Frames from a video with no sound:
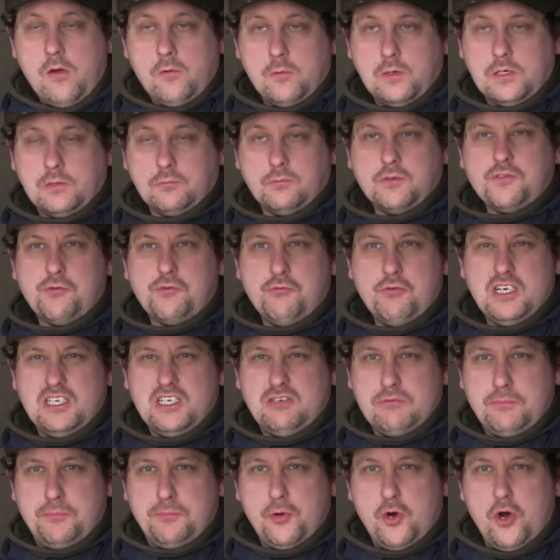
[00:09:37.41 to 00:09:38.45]
Well, nothing really
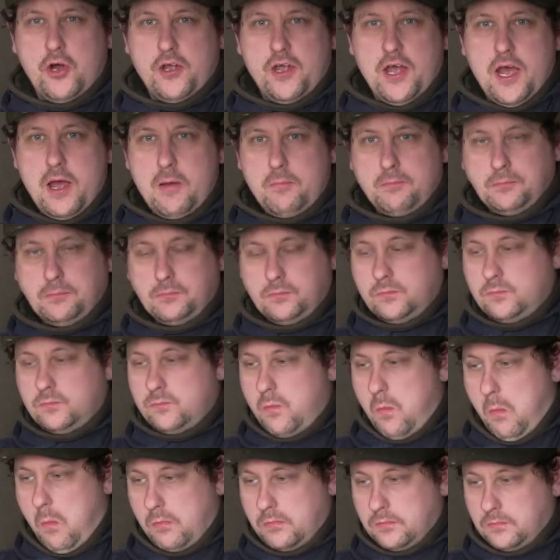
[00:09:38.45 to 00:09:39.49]
to report yet.
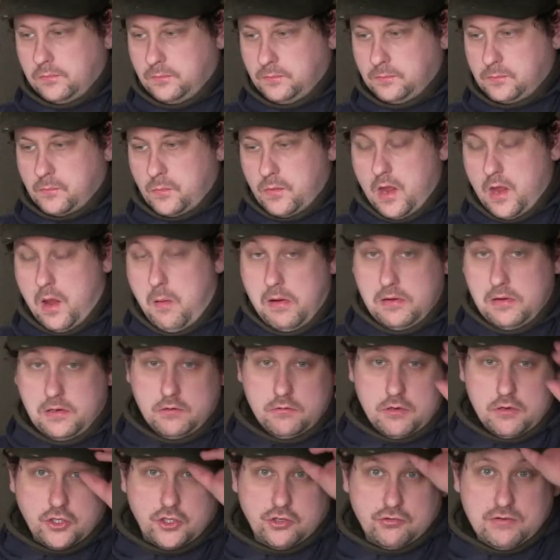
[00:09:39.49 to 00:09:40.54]
I mean, the
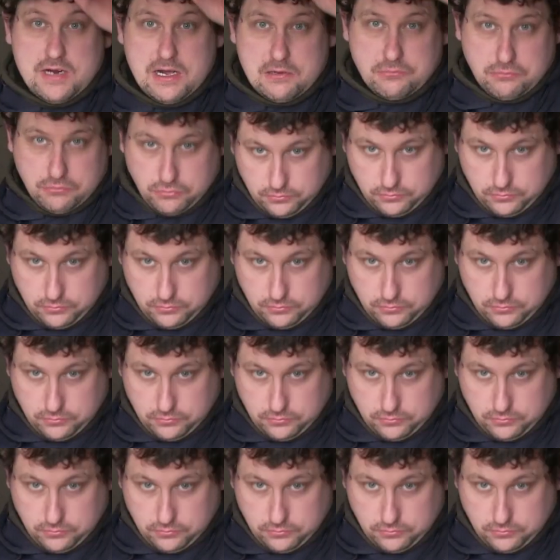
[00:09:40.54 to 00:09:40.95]
rods are out,